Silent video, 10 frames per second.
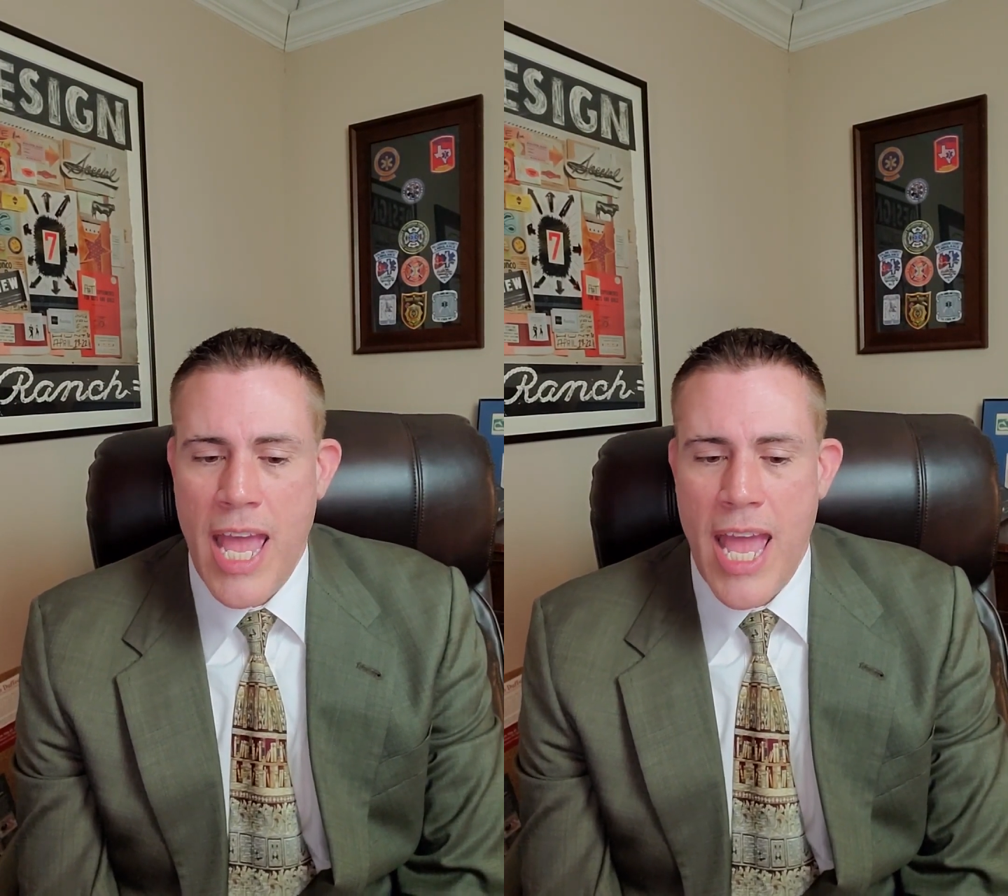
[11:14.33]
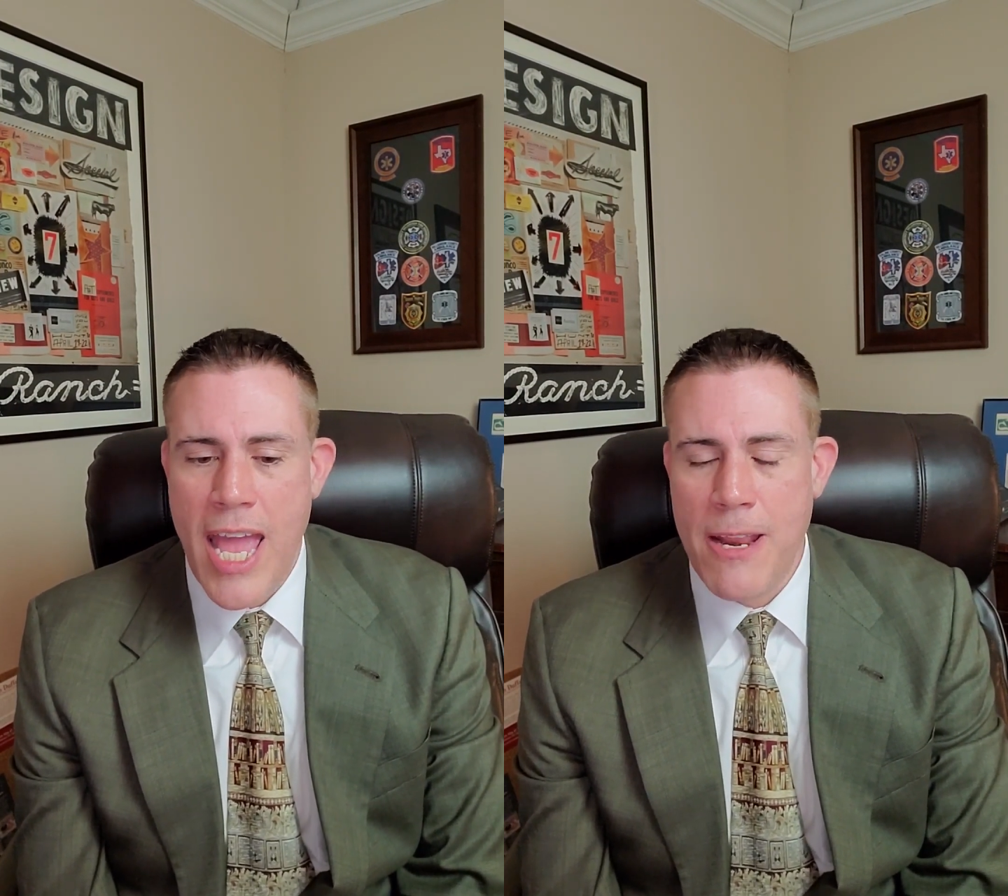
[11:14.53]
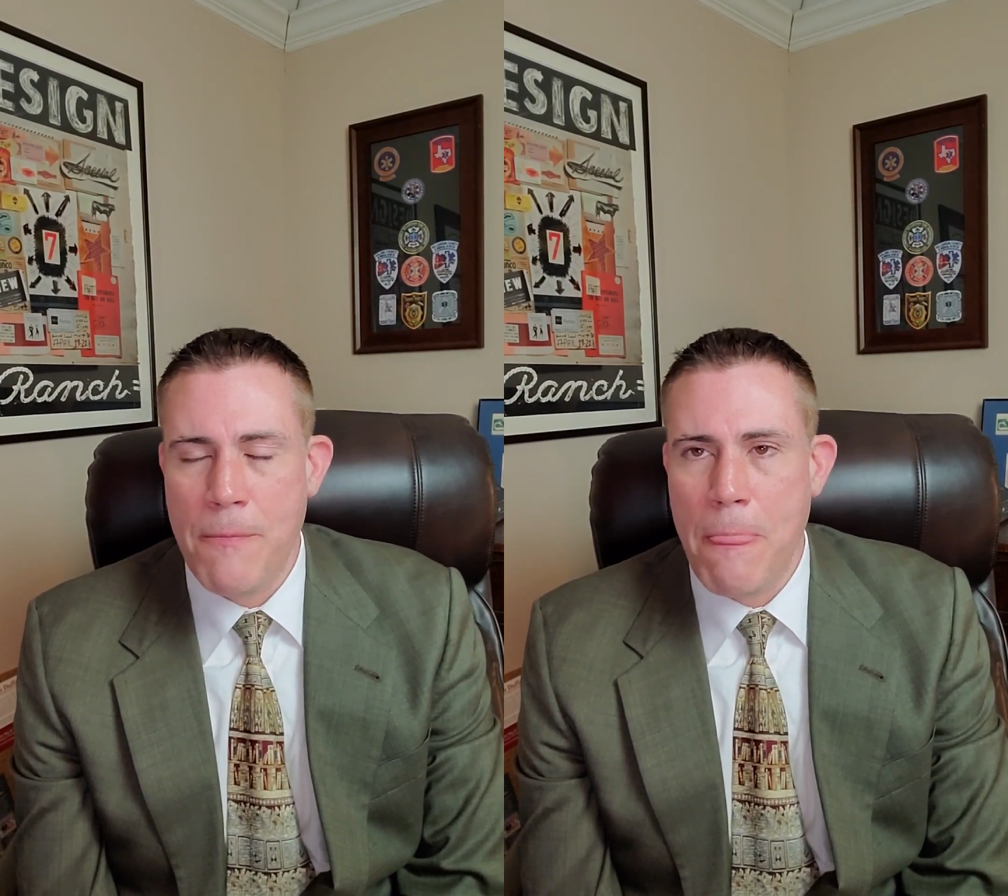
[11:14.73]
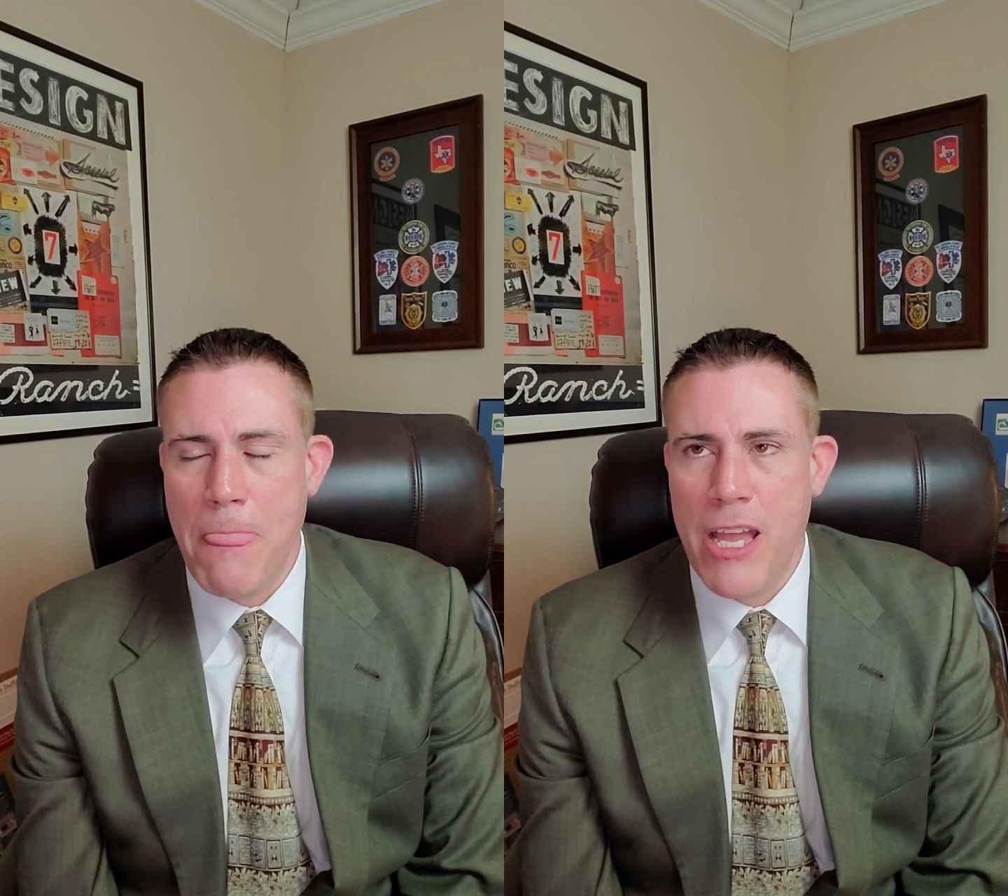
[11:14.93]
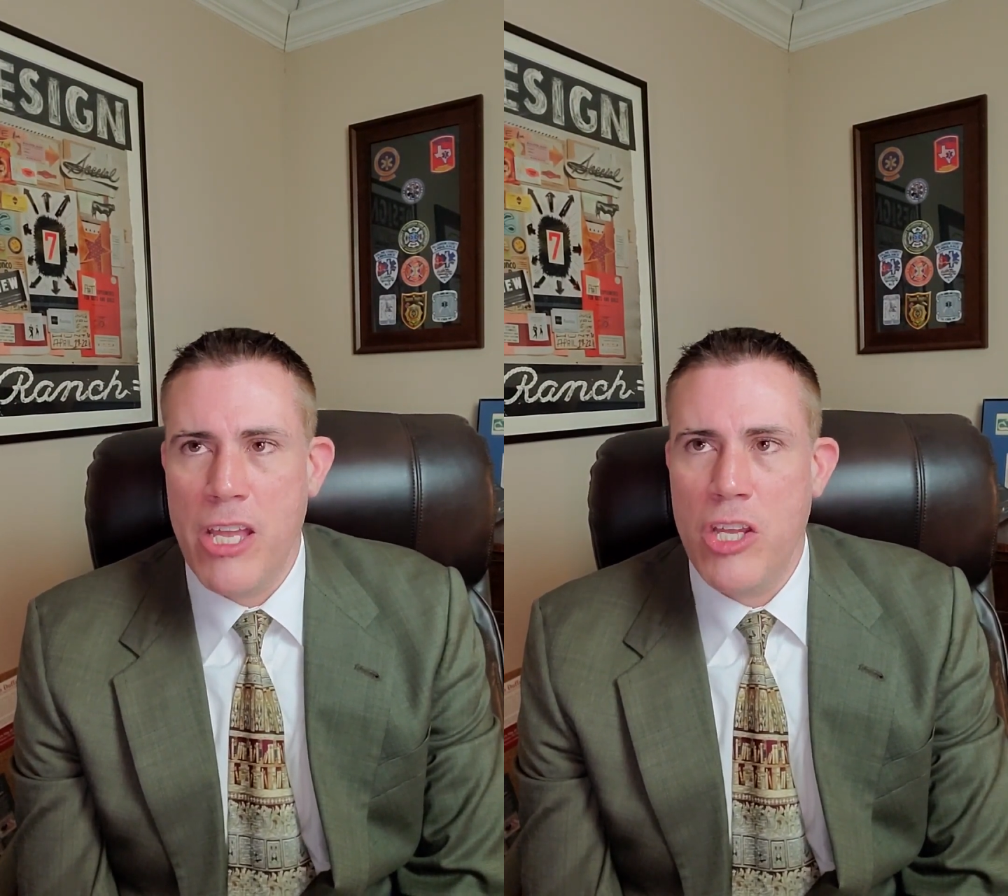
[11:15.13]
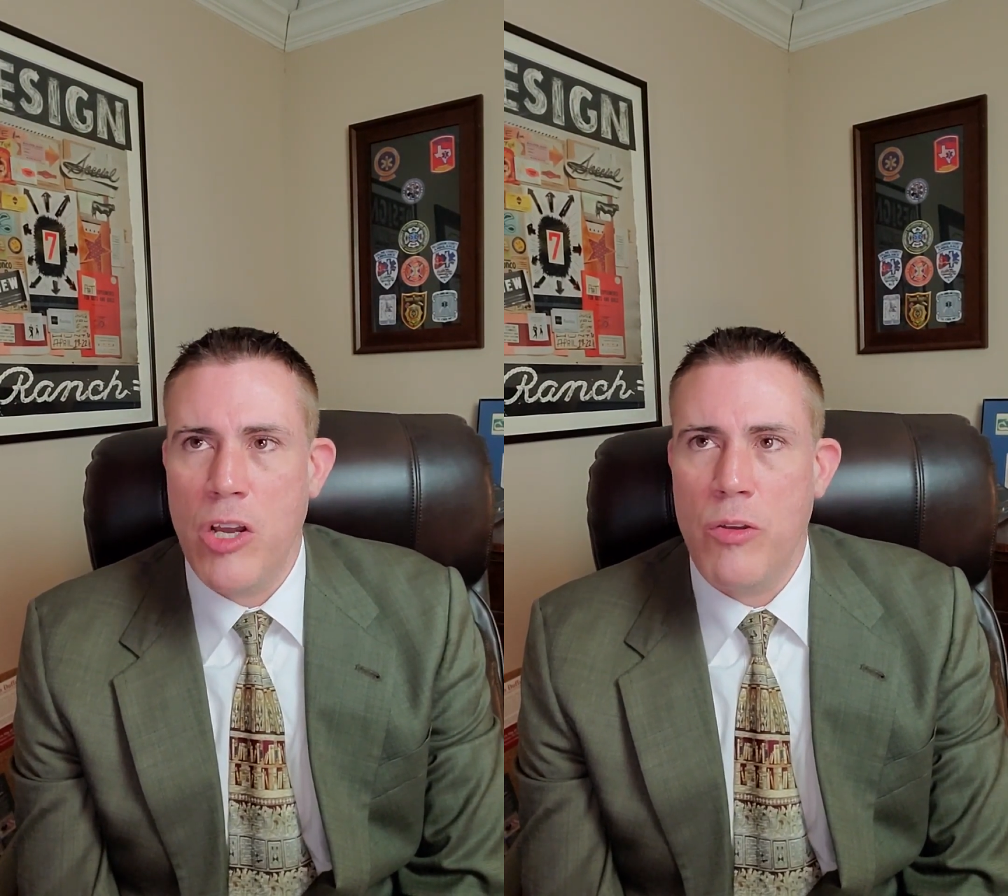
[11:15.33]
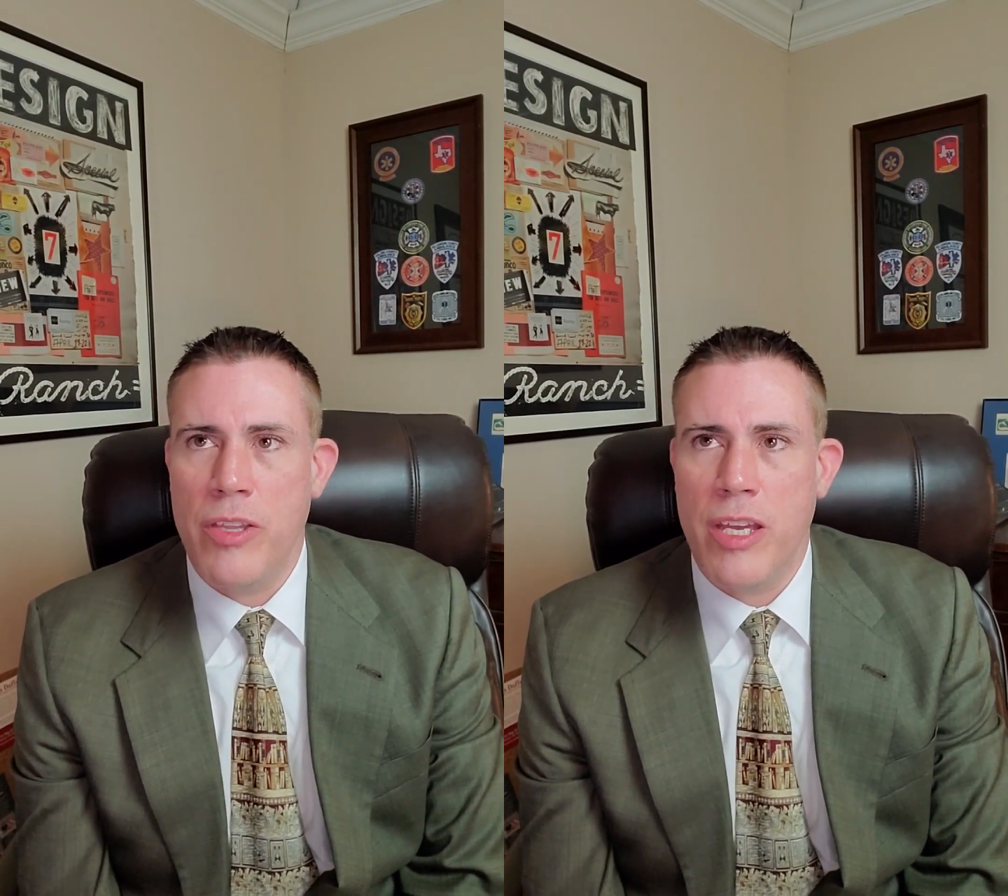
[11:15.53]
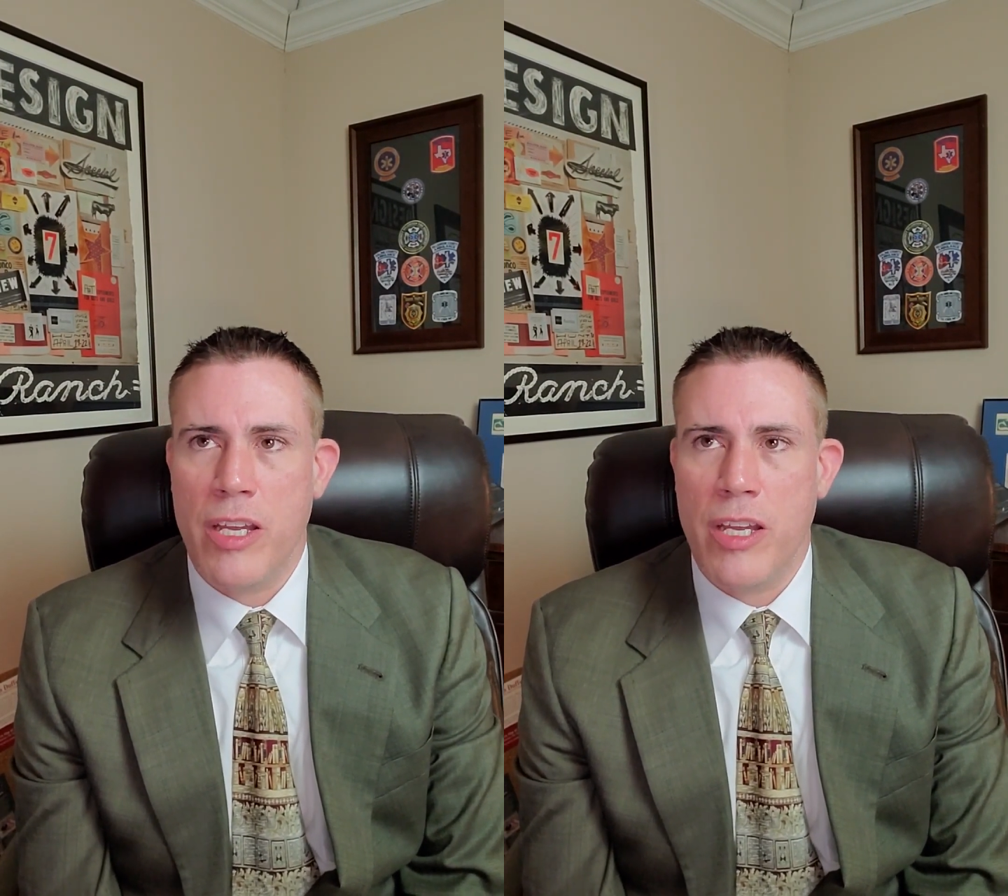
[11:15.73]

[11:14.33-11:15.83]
And the